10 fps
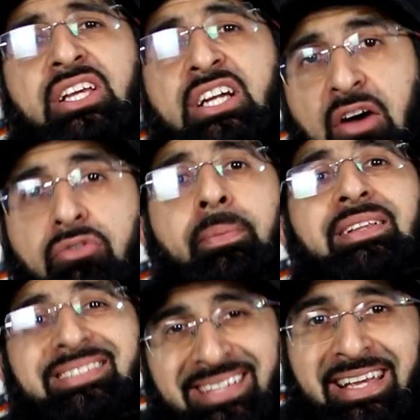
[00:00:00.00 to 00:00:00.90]
the
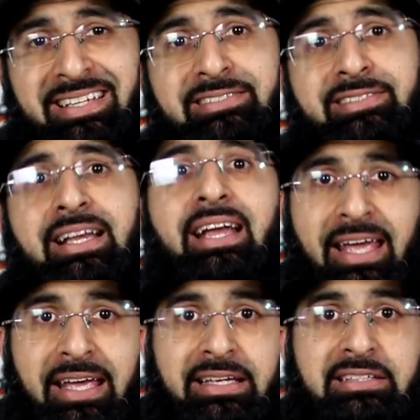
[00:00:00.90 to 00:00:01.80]
government says
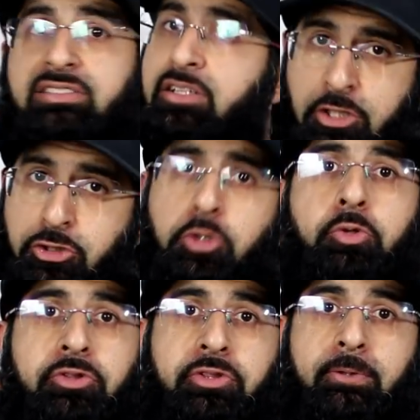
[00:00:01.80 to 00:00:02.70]
is the
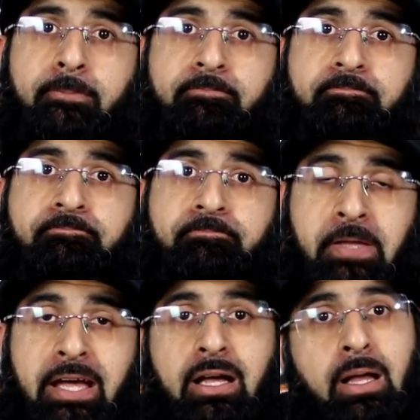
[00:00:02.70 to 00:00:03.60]
truth.
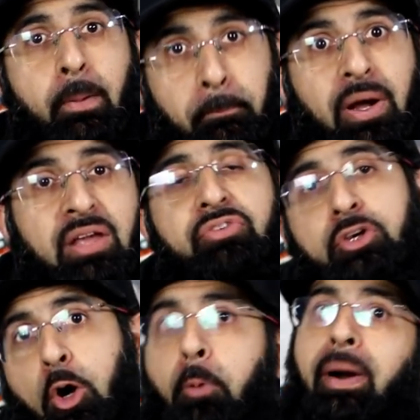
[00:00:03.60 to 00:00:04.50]
Yeah. But if
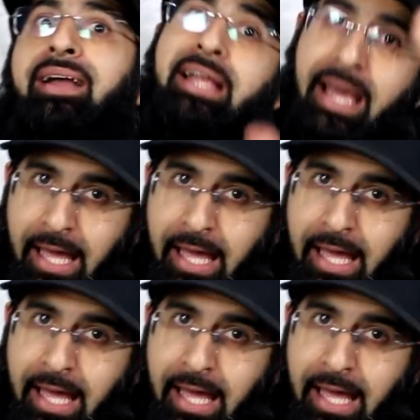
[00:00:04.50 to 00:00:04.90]
you go by the